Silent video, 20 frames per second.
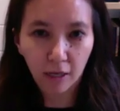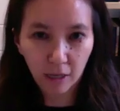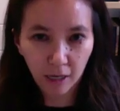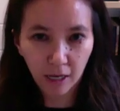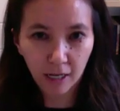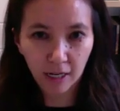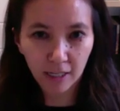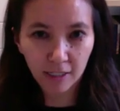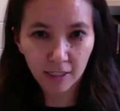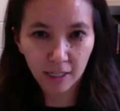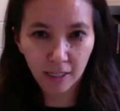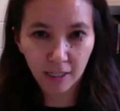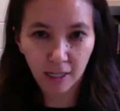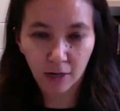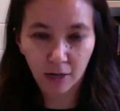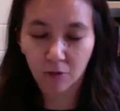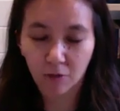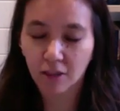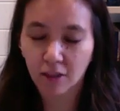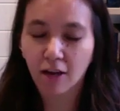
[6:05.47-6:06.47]
And I say that
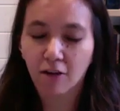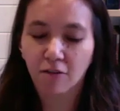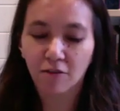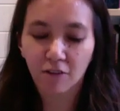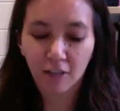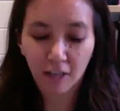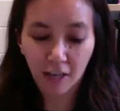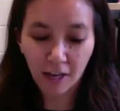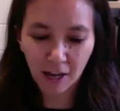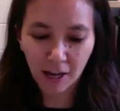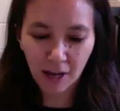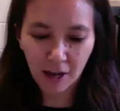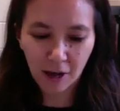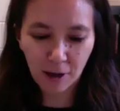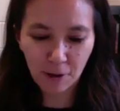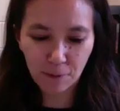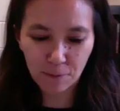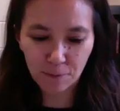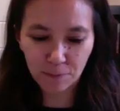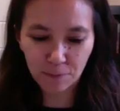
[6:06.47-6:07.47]
with love.
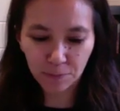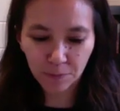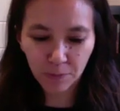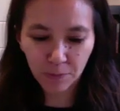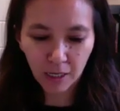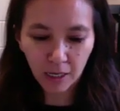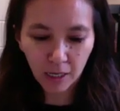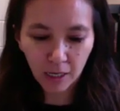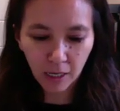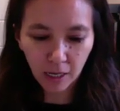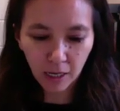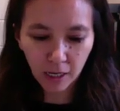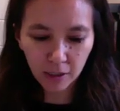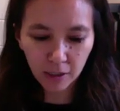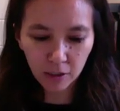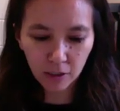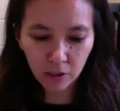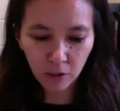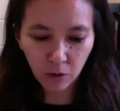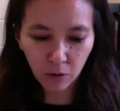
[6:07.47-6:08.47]
And
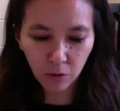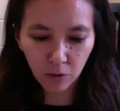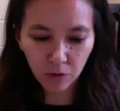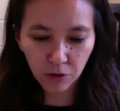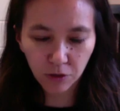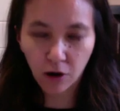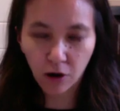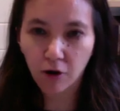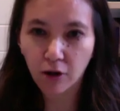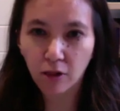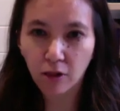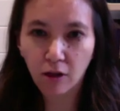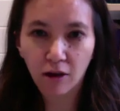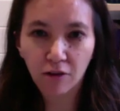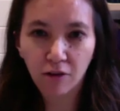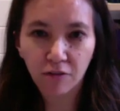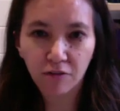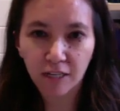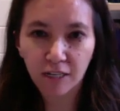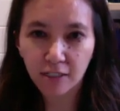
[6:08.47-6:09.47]
so there are a lot
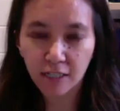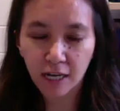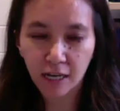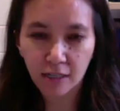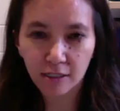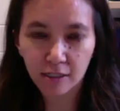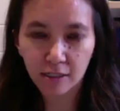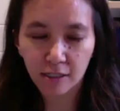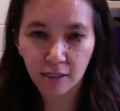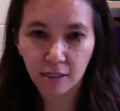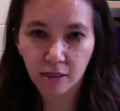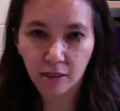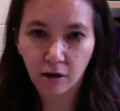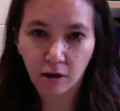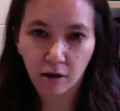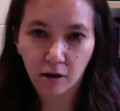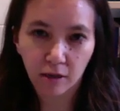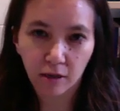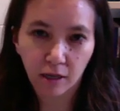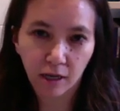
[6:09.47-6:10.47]
of fantastic
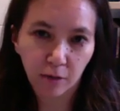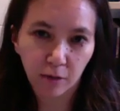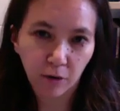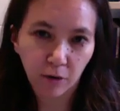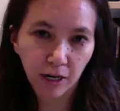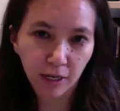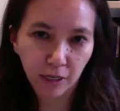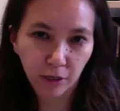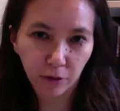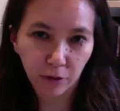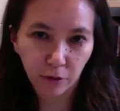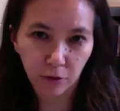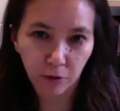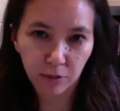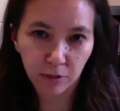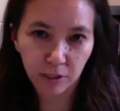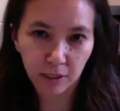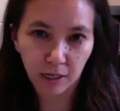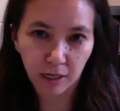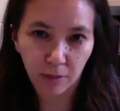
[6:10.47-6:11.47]
online writing
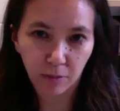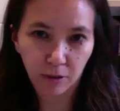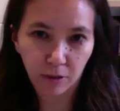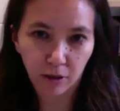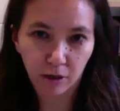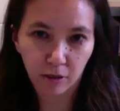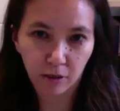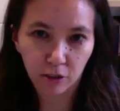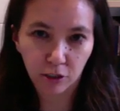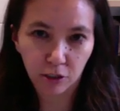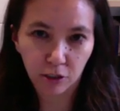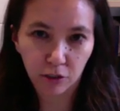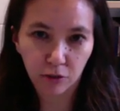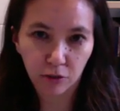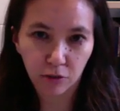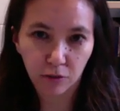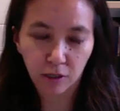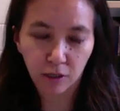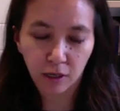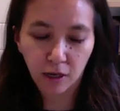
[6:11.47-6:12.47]
groups that I belong
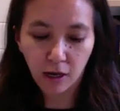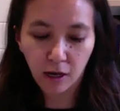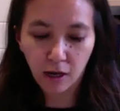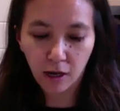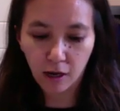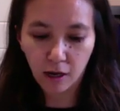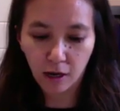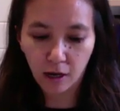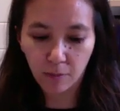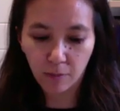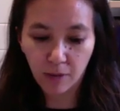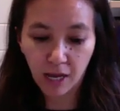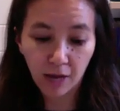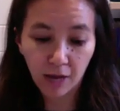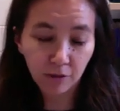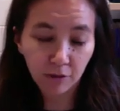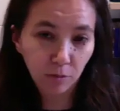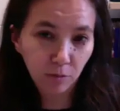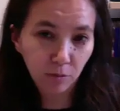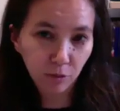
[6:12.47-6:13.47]
to. I have
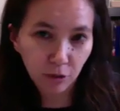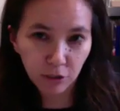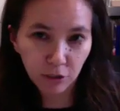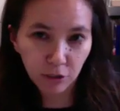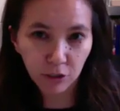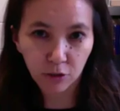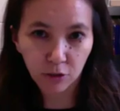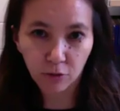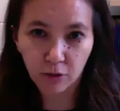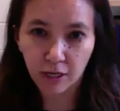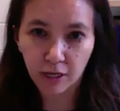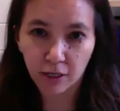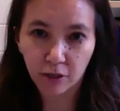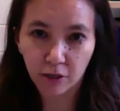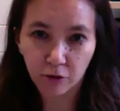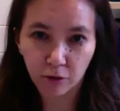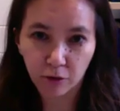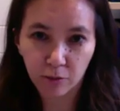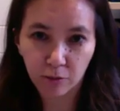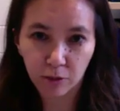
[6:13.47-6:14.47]
some personal writing
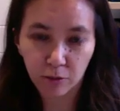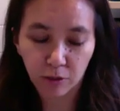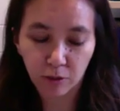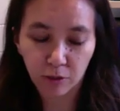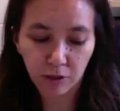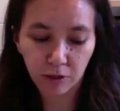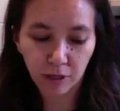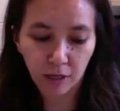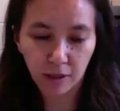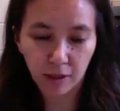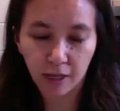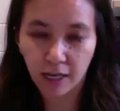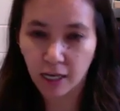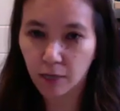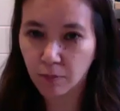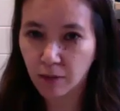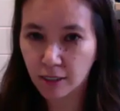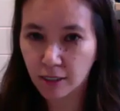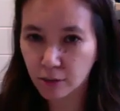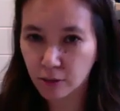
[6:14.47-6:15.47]
groups with
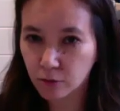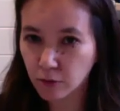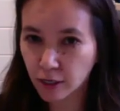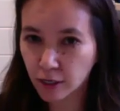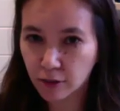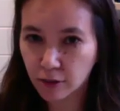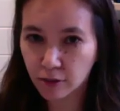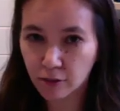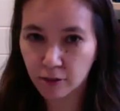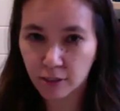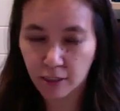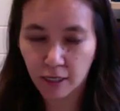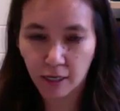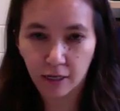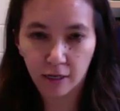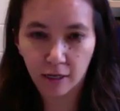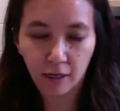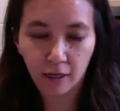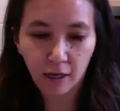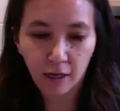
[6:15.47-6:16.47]
like-minded writers that
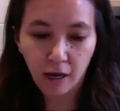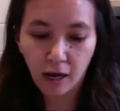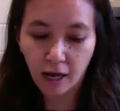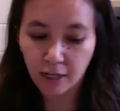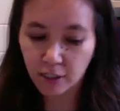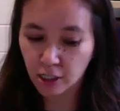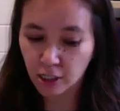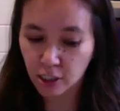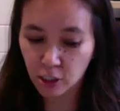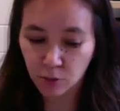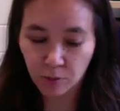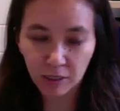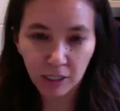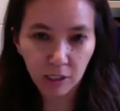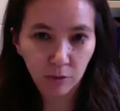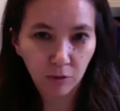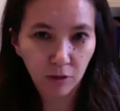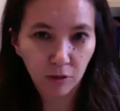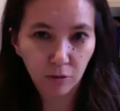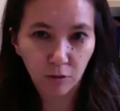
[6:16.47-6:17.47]
I touch
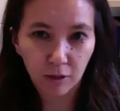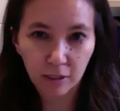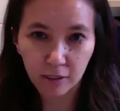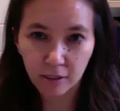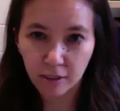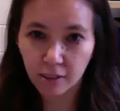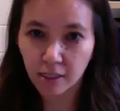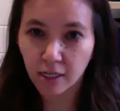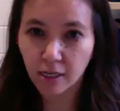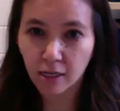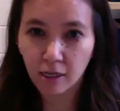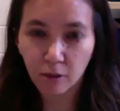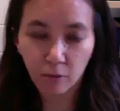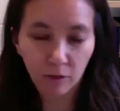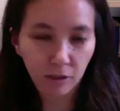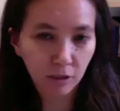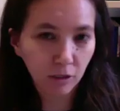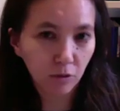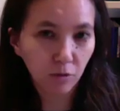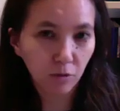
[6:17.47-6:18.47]
base with once a day,
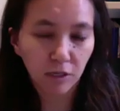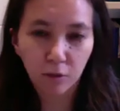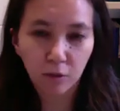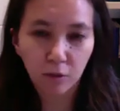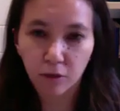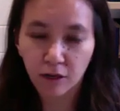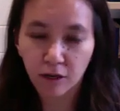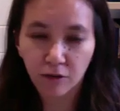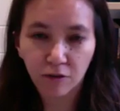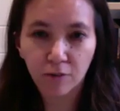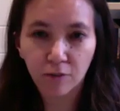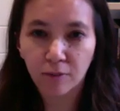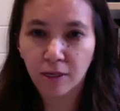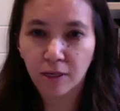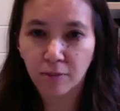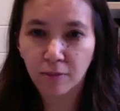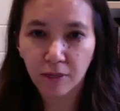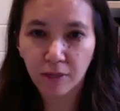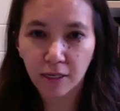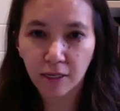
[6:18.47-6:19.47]
once a week, whatever it may
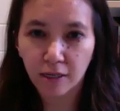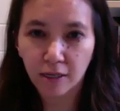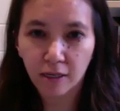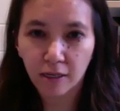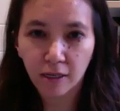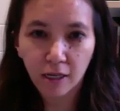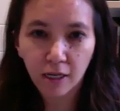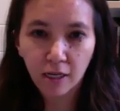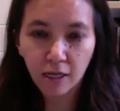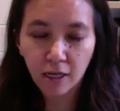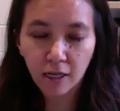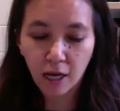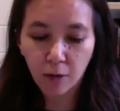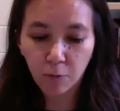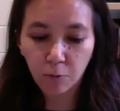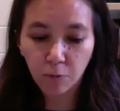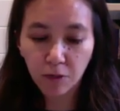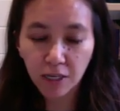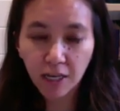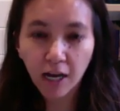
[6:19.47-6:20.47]
be.
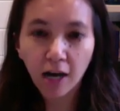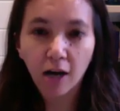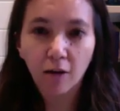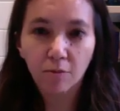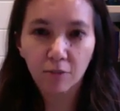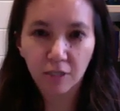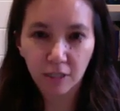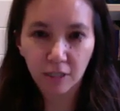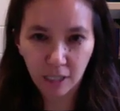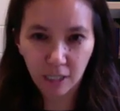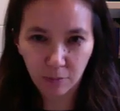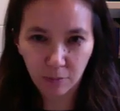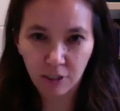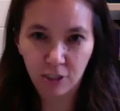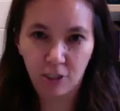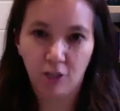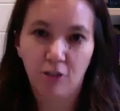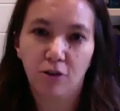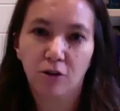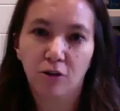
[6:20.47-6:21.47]
And we help to keep each
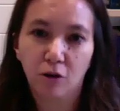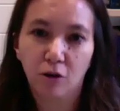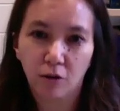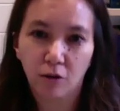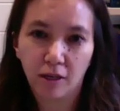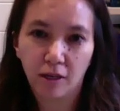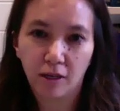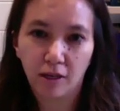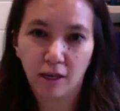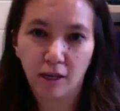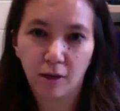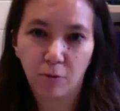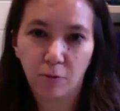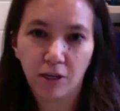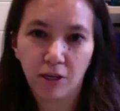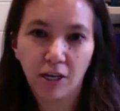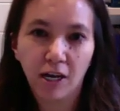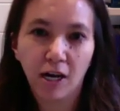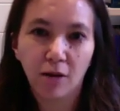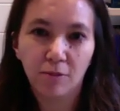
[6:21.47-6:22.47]
other going, and we
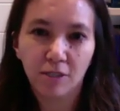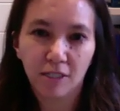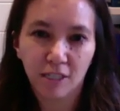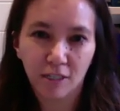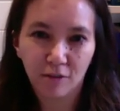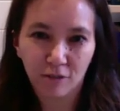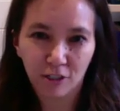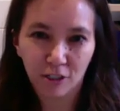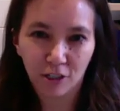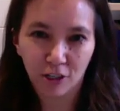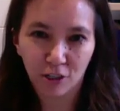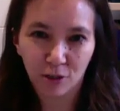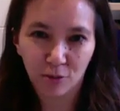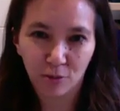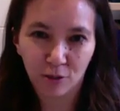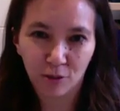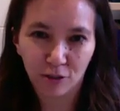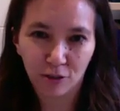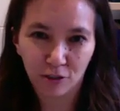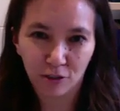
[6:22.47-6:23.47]
help to give each other
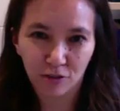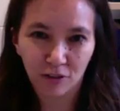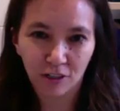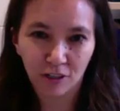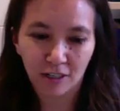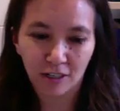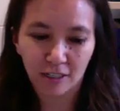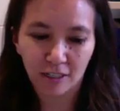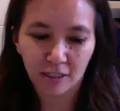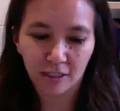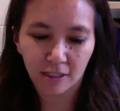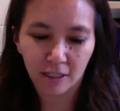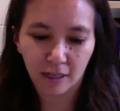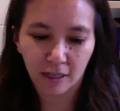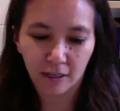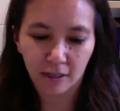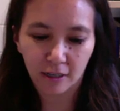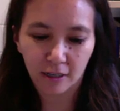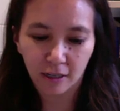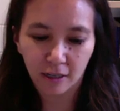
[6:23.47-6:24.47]
perseverance
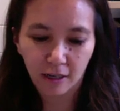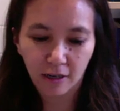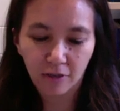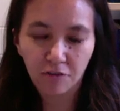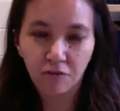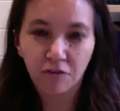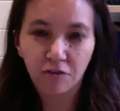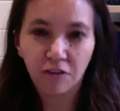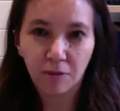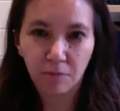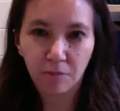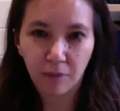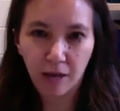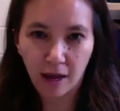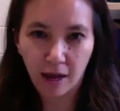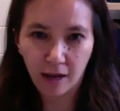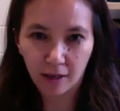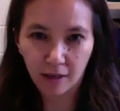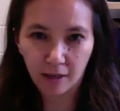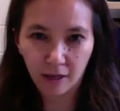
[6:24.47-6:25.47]
and
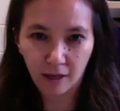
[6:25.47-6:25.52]
feedback.